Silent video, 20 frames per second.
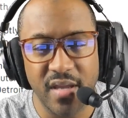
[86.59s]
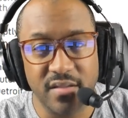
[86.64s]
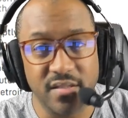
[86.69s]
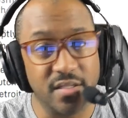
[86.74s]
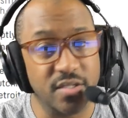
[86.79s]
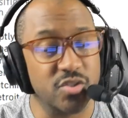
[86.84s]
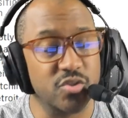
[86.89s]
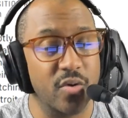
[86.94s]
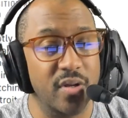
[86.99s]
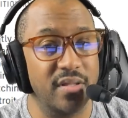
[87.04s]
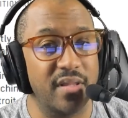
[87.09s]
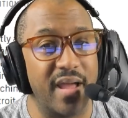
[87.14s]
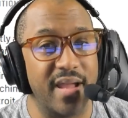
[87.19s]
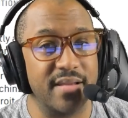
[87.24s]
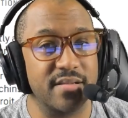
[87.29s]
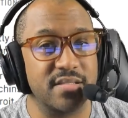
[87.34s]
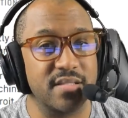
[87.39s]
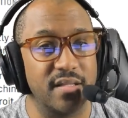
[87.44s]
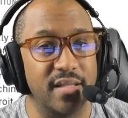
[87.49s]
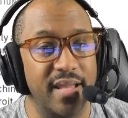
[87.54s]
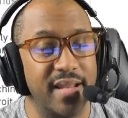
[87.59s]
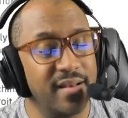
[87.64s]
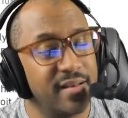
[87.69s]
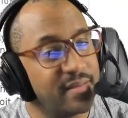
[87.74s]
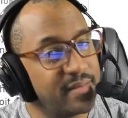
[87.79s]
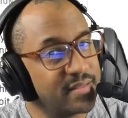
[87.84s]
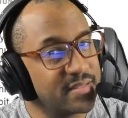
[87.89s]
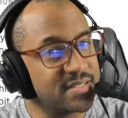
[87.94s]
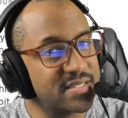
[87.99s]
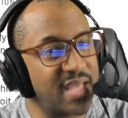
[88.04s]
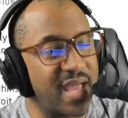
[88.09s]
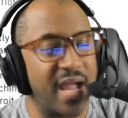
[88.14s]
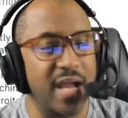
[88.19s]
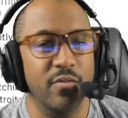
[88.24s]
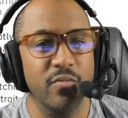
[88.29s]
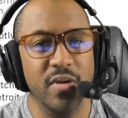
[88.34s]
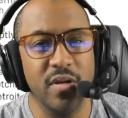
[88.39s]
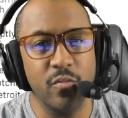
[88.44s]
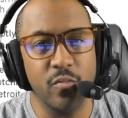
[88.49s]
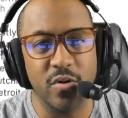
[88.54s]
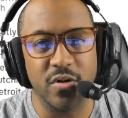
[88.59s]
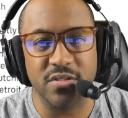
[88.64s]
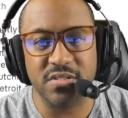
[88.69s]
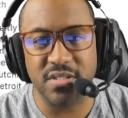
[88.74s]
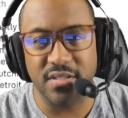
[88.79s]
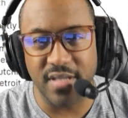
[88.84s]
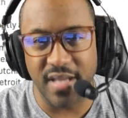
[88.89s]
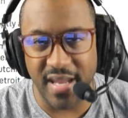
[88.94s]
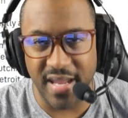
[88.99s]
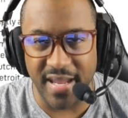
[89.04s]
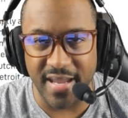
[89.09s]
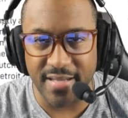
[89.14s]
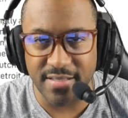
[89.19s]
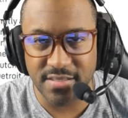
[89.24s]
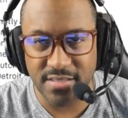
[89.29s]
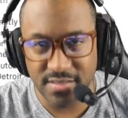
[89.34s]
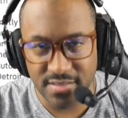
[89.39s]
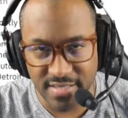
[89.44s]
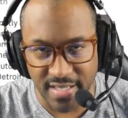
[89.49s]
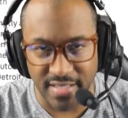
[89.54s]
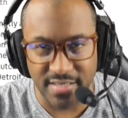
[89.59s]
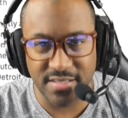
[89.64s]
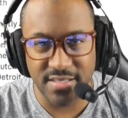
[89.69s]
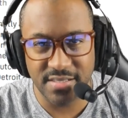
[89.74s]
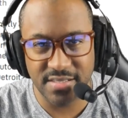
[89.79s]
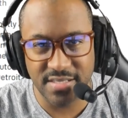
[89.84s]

the Detroit Lions select Tyree Wilson, edge, Texas